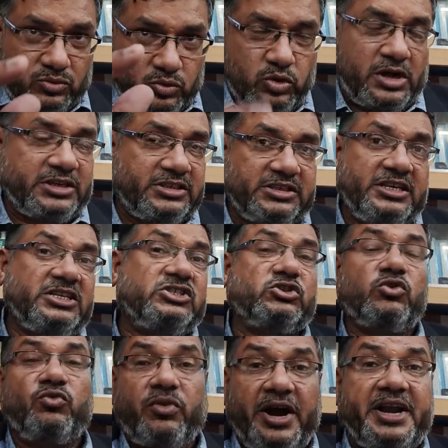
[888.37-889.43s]
to us is
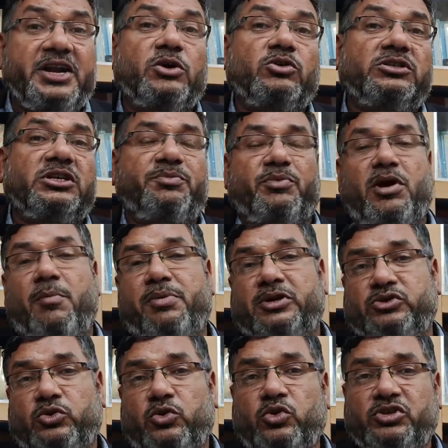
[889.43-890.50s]
to find out the proper
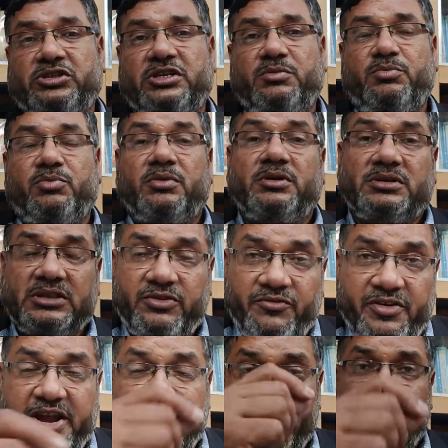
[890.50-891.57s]
solution, the
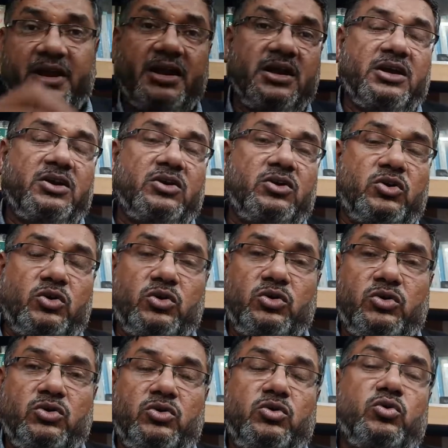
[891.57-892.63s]
way
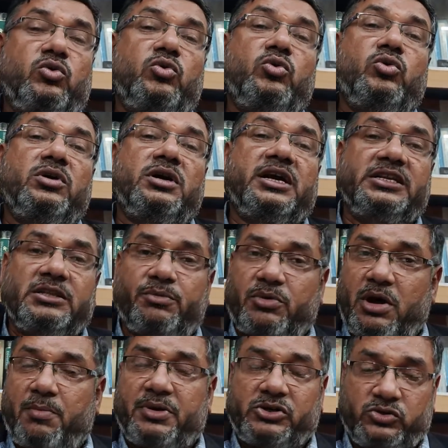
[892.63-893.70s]
to get the
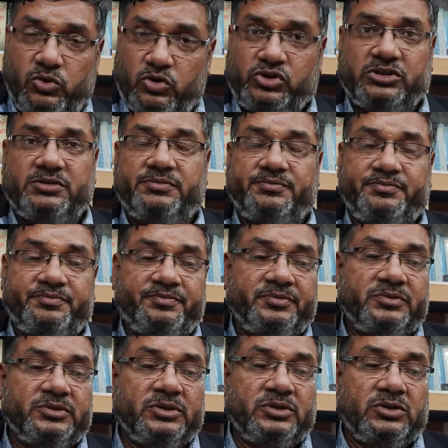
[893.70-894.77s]
proper solution.
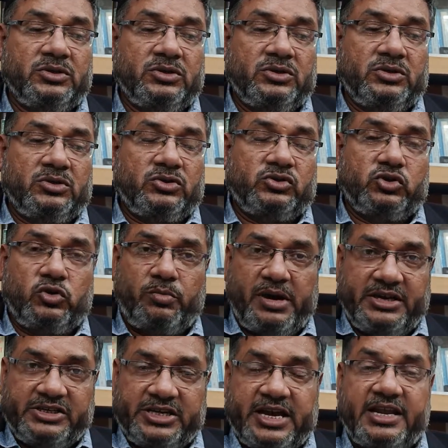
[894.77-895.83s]
So
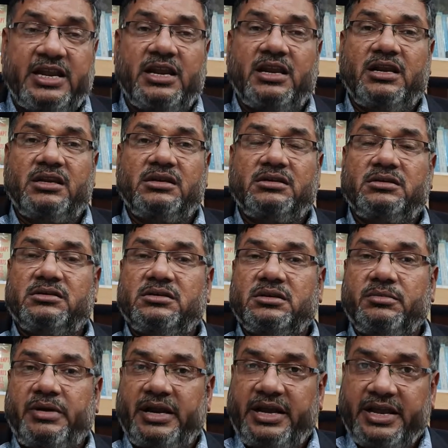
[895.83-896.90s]
my channel,
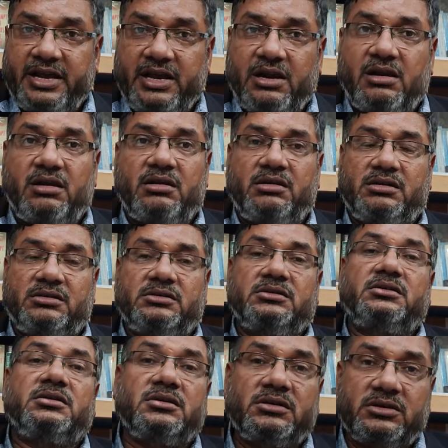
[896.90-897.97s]
my legal
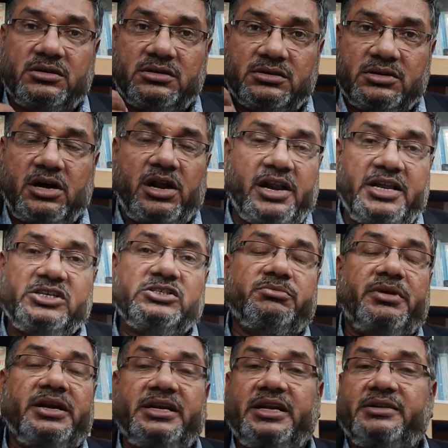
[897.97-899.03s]
knowledge,
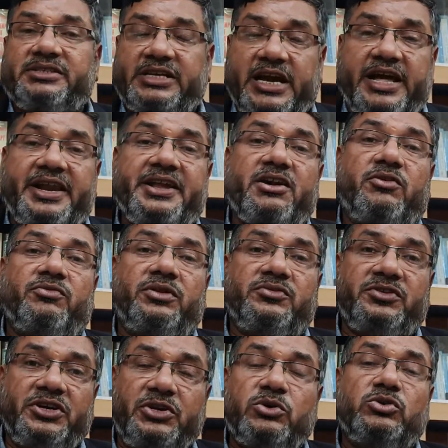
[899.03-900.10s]
my sharing of the
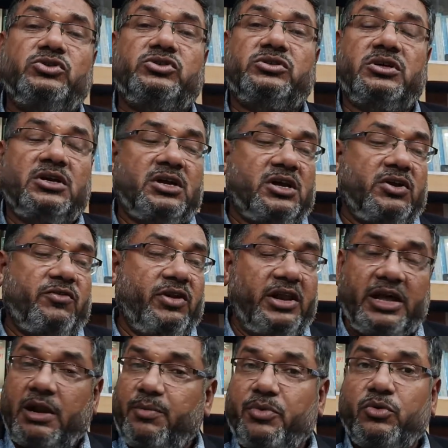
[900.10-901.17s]
videos will
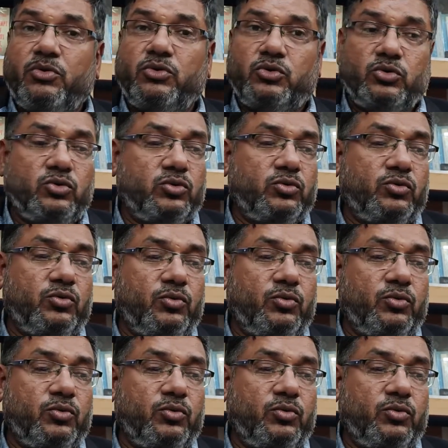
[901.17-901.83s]
help you to